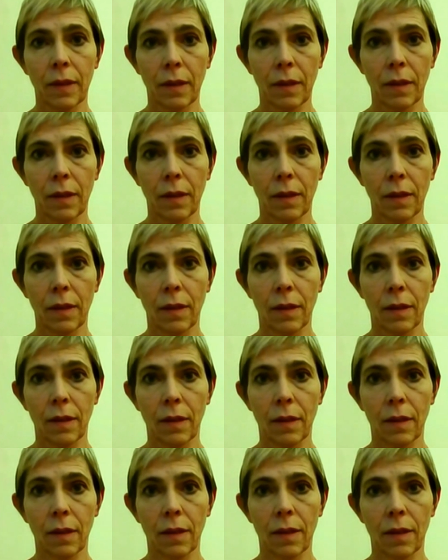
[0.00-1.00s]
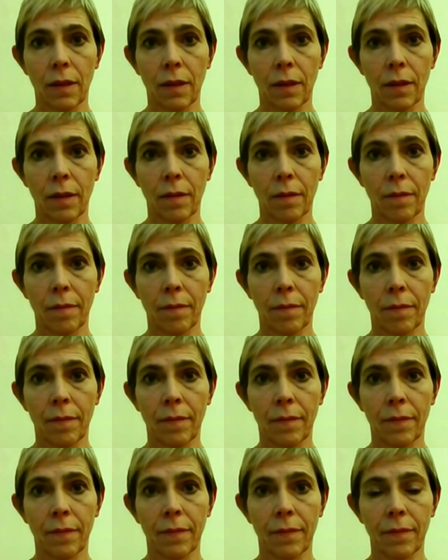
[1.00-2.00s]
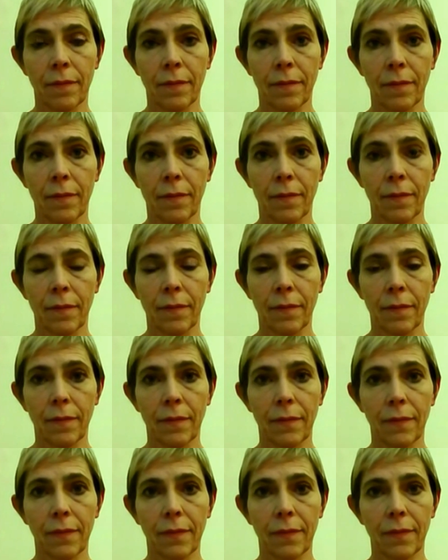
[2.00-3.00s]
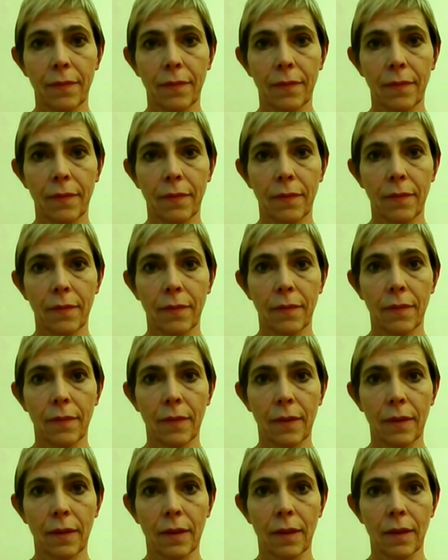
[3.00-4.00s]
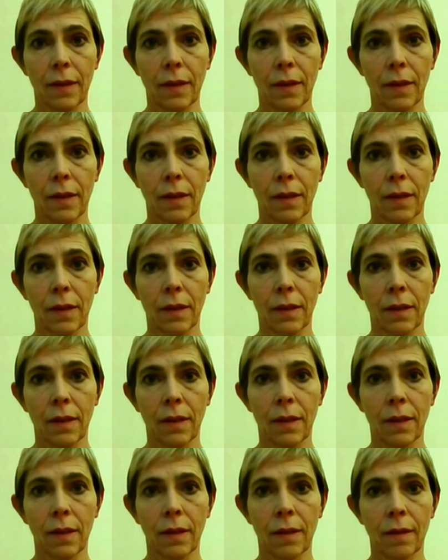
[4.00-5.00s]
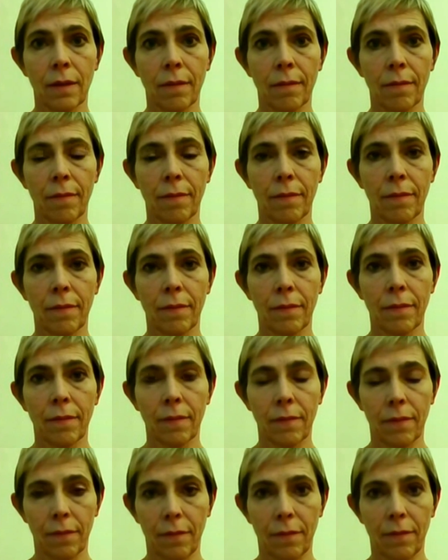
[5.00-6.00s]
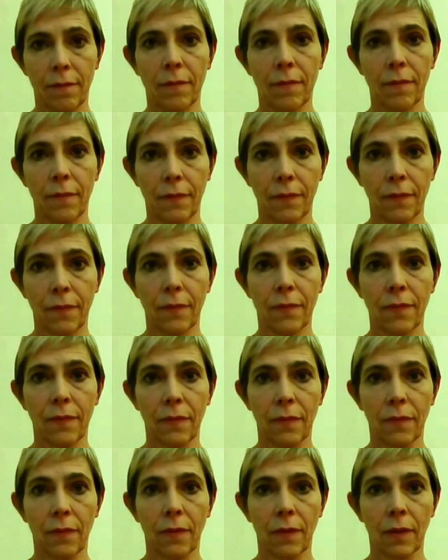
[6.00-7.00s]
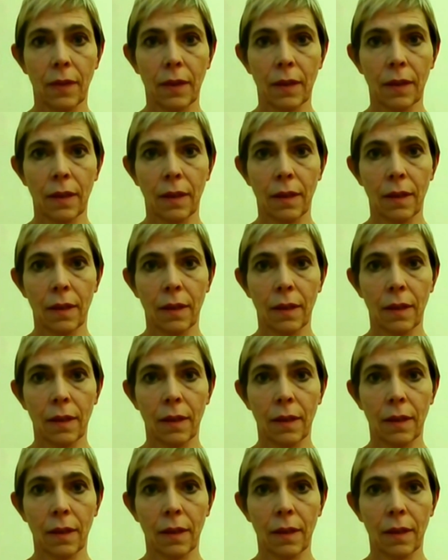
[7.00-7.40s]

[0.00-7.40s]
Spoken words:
(not speaking)